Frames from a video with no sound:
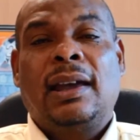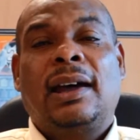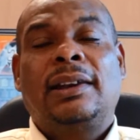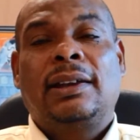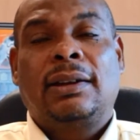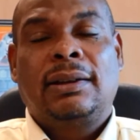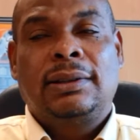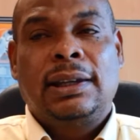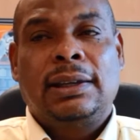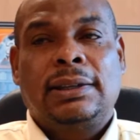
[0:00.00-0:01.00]
and
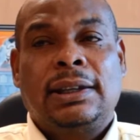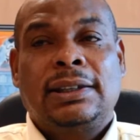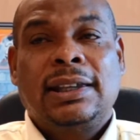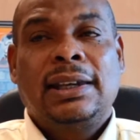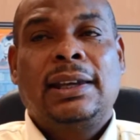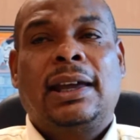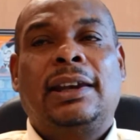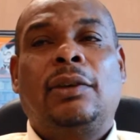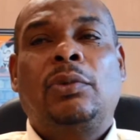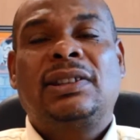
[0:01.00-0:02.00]
they did, and
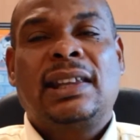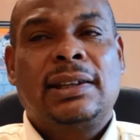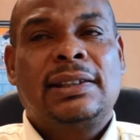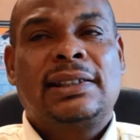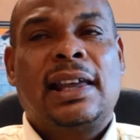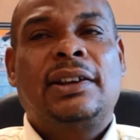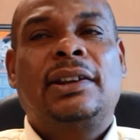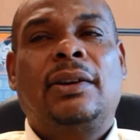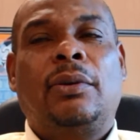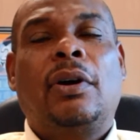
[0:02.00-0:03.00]
then we sent the
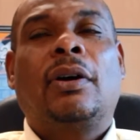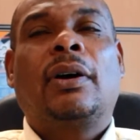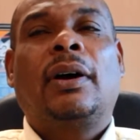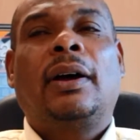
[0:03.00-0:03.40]
standard around,